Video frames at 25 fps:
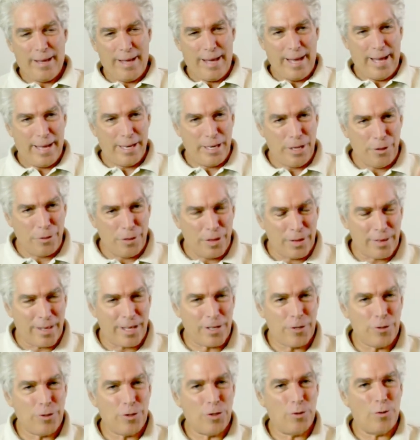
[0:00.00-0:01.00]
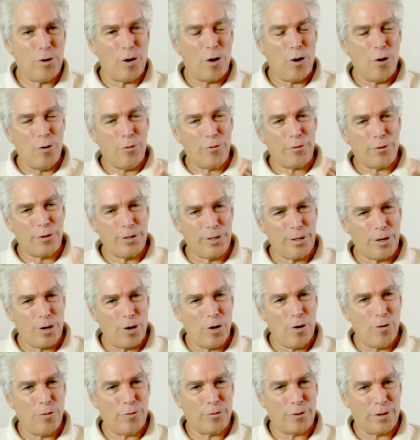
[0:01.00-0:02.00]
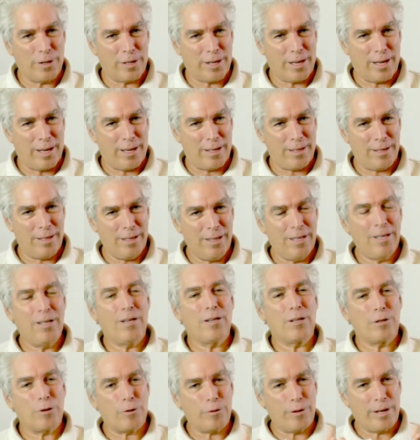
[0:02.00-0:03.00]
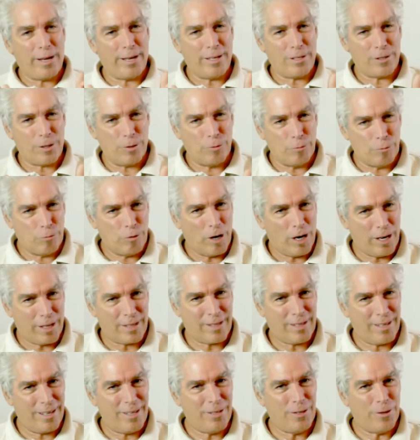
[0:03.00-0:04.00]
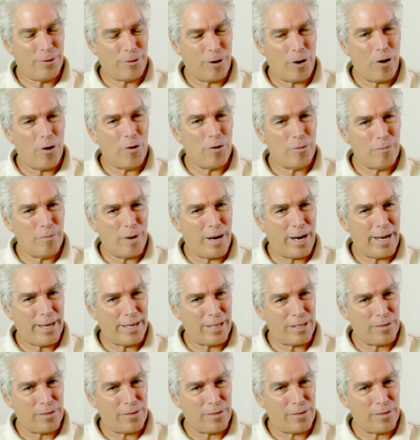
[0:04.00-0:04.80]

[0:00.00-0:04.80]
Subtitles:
anything that you do over and over again creates a rut in your own mind.